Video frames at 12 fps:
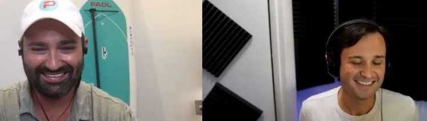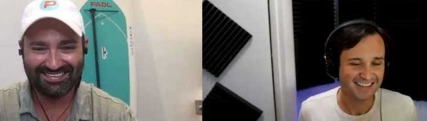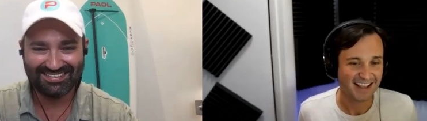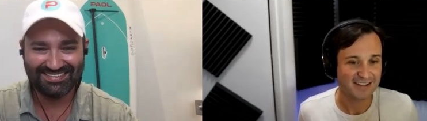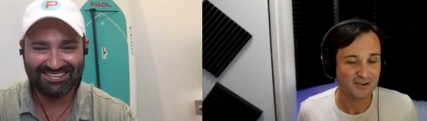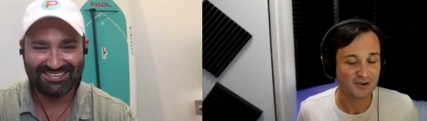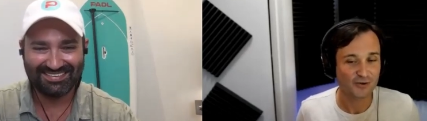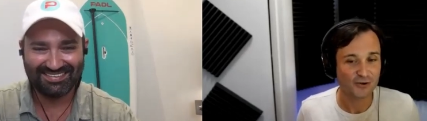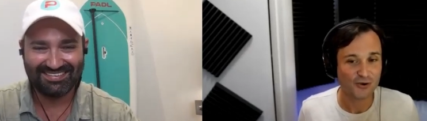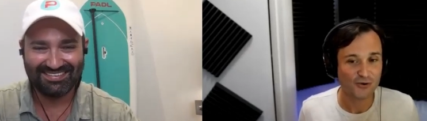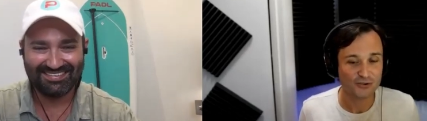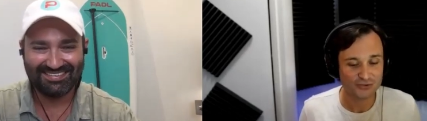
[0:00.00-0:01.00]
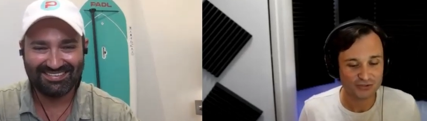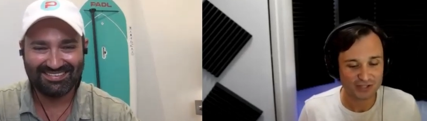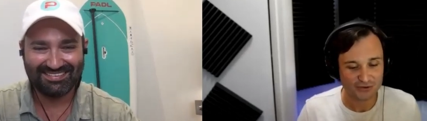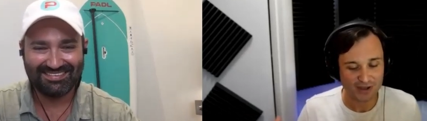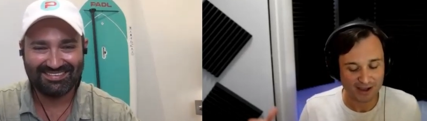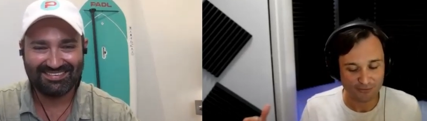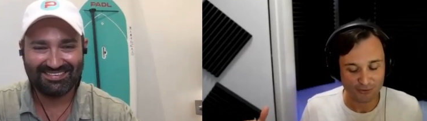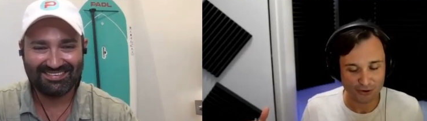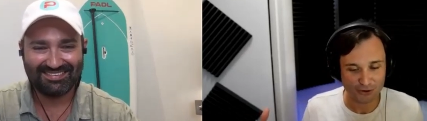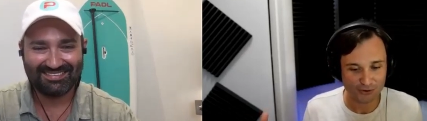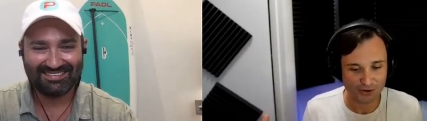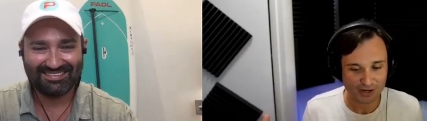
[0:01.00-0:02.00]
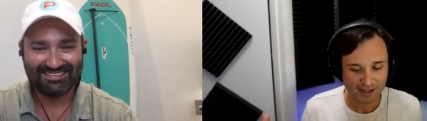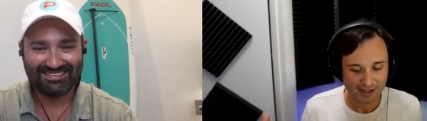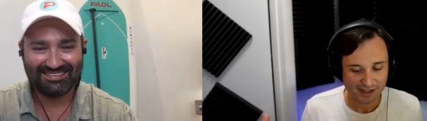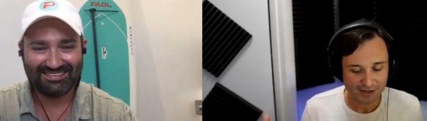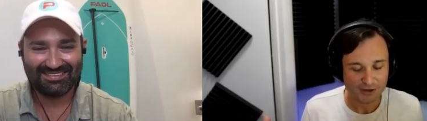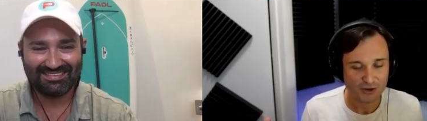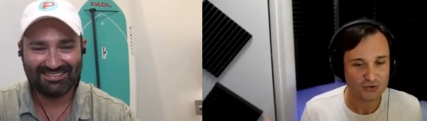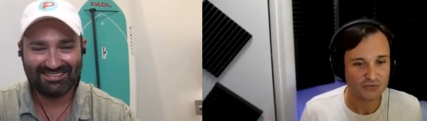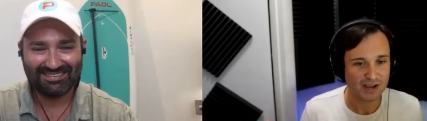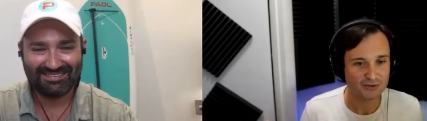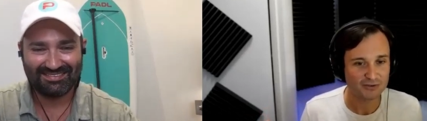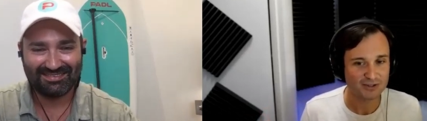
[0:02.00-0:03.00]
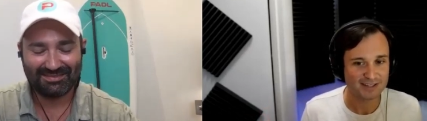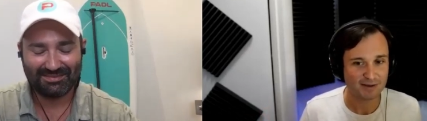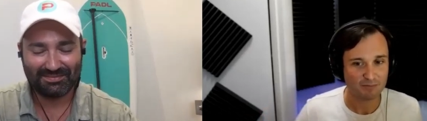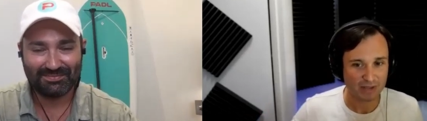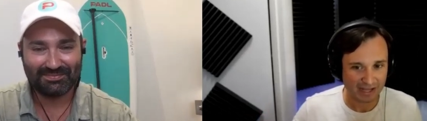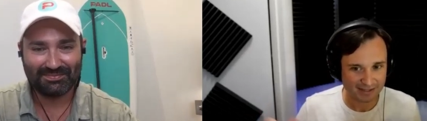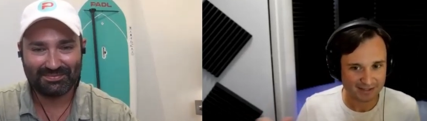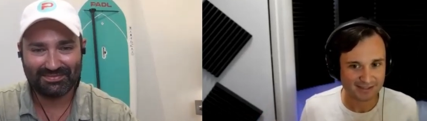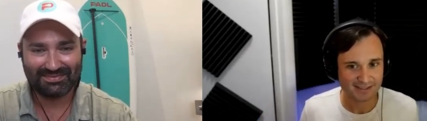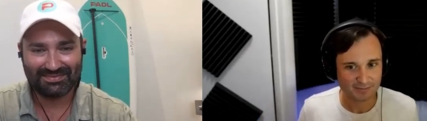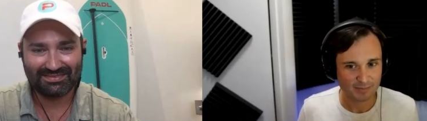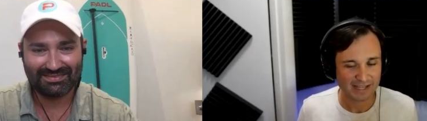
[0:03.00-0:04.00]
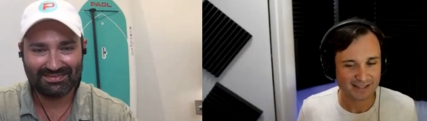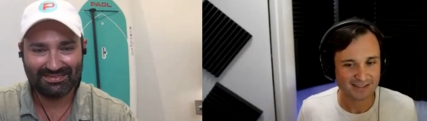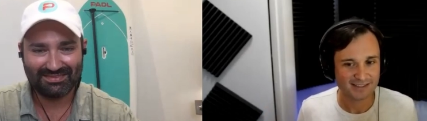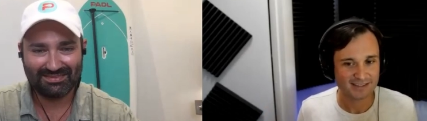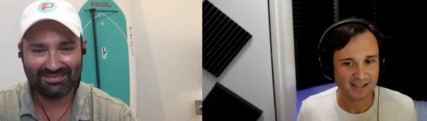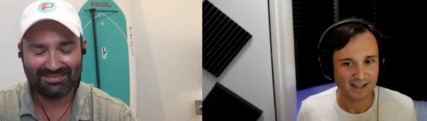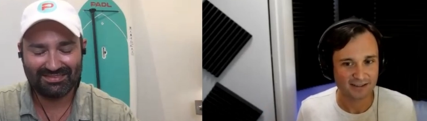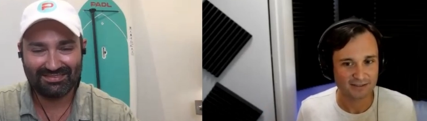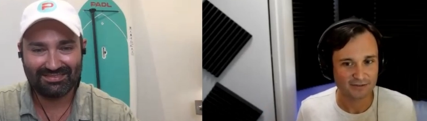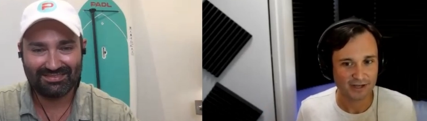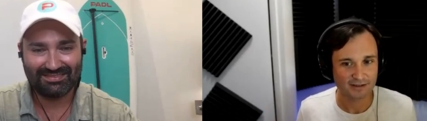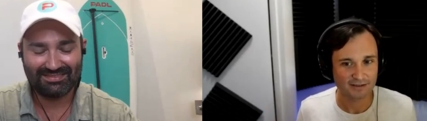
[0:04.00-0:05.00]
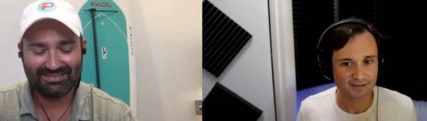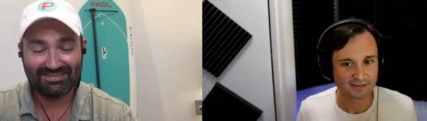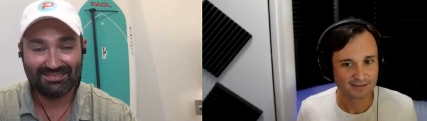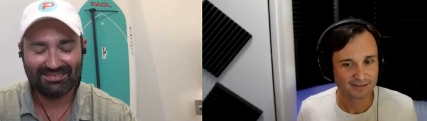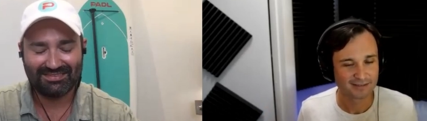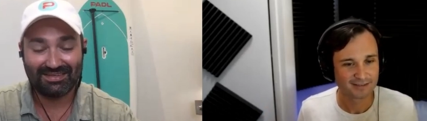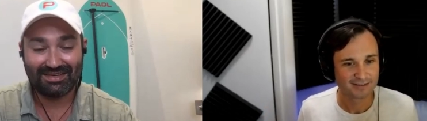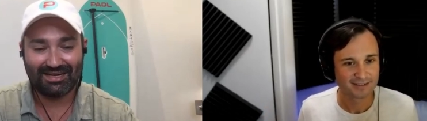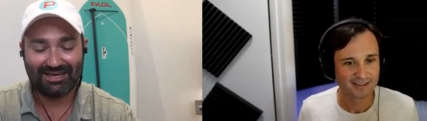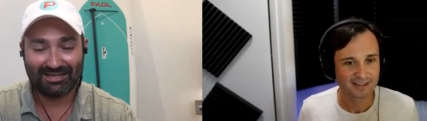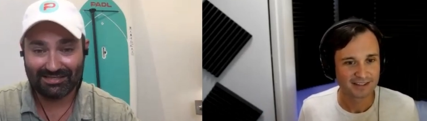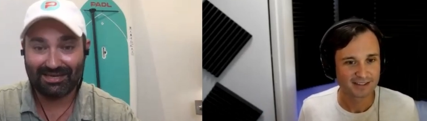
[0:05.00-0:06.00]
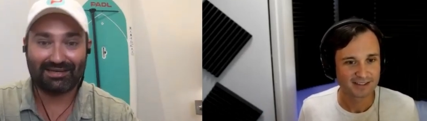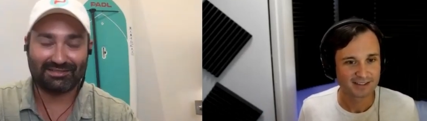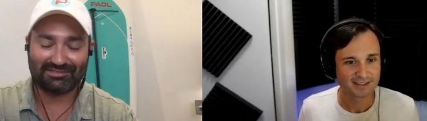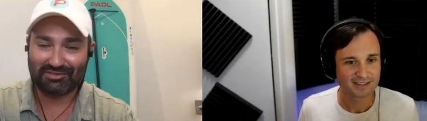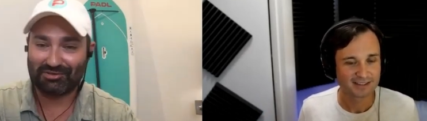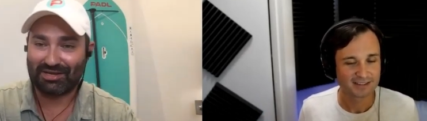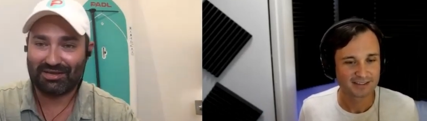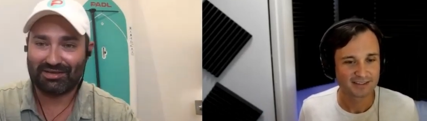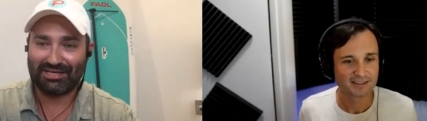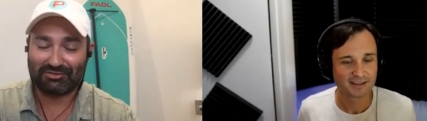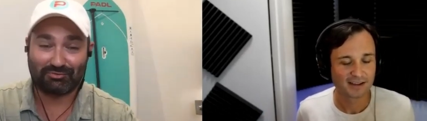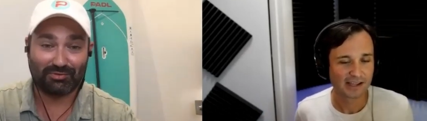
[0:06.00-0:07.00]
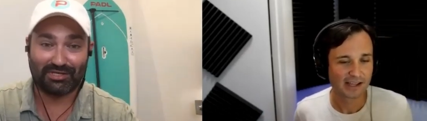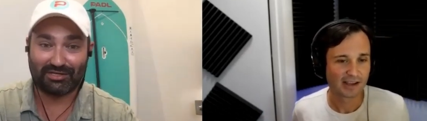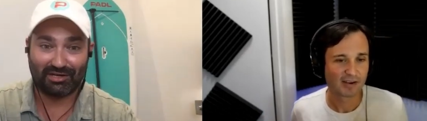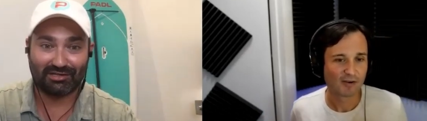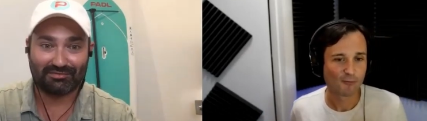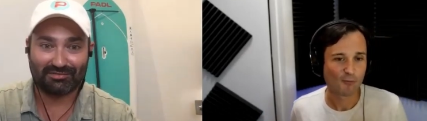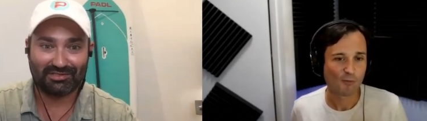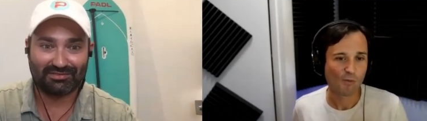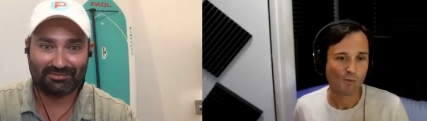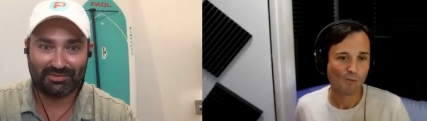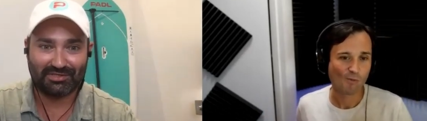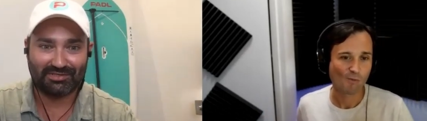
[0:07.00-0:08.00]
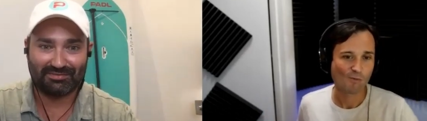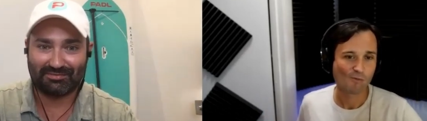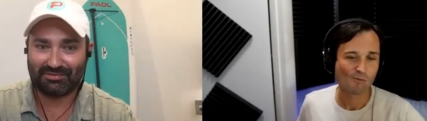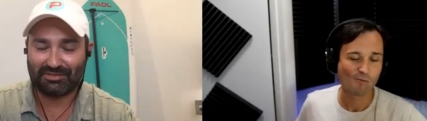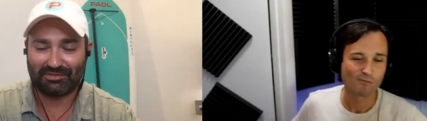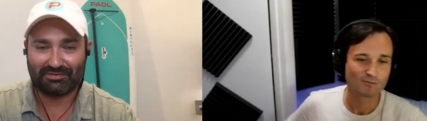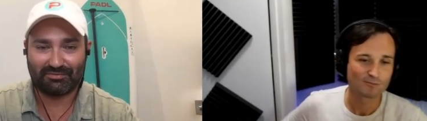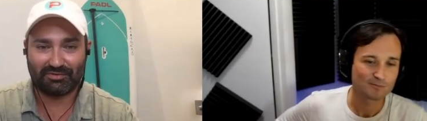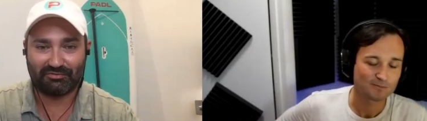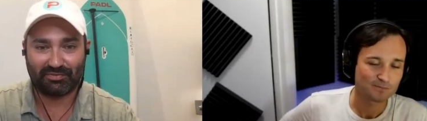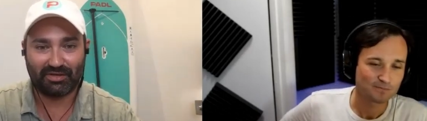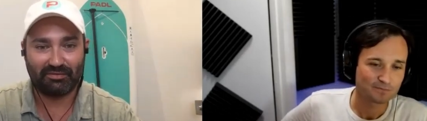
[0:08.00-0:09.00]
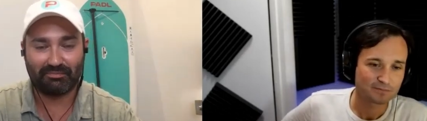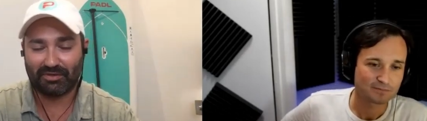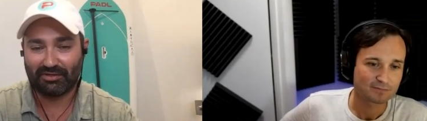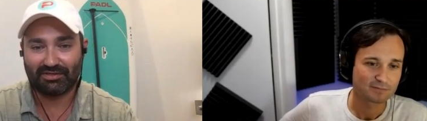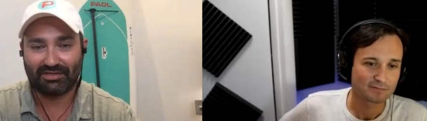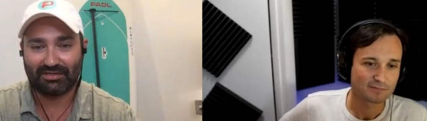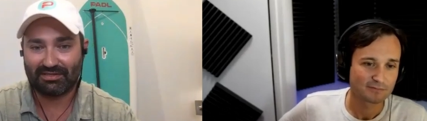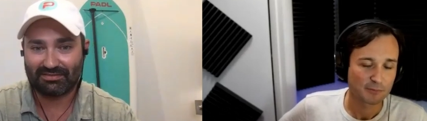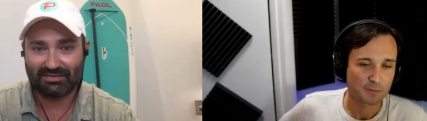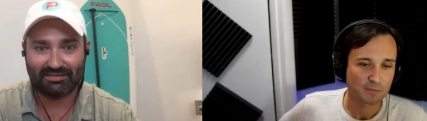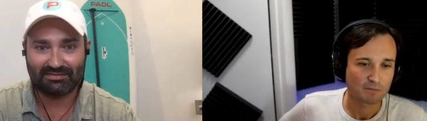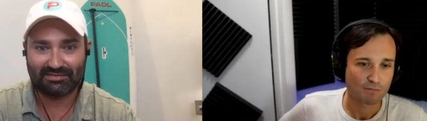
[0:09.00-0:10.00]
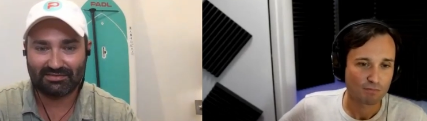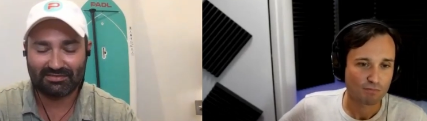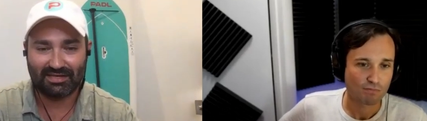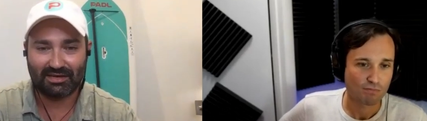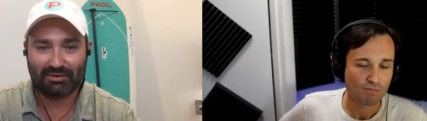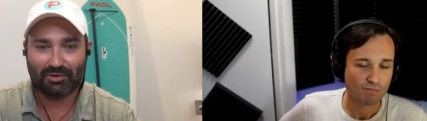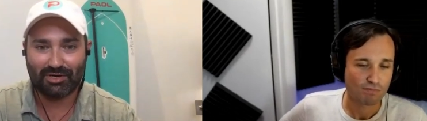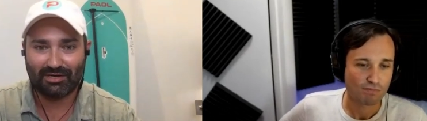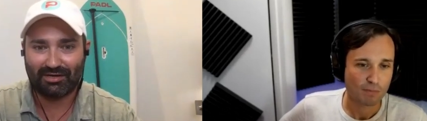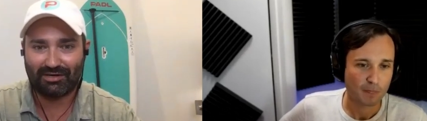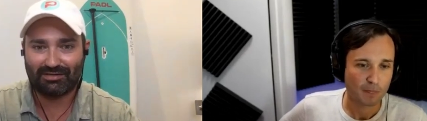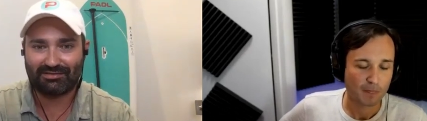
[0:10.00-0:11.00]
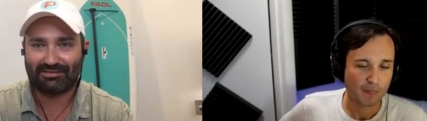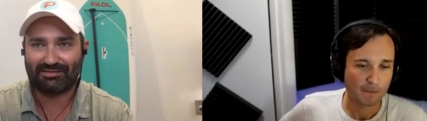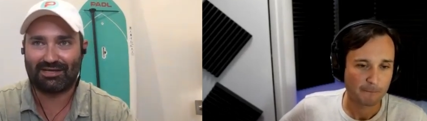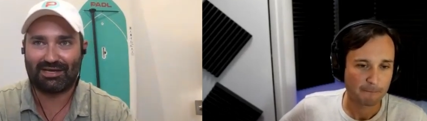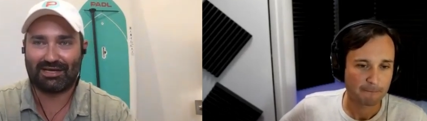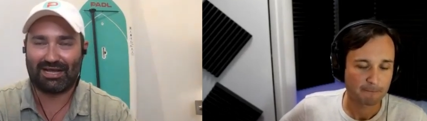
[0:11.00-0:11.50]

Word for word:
Speaker 1: and your co you say you had one of your co-founders that mates. this makes the stance, right? Uh,
Speaker 2: yeah, so uh, it's really all of us. We we we've been building these things since day one, and it's uh,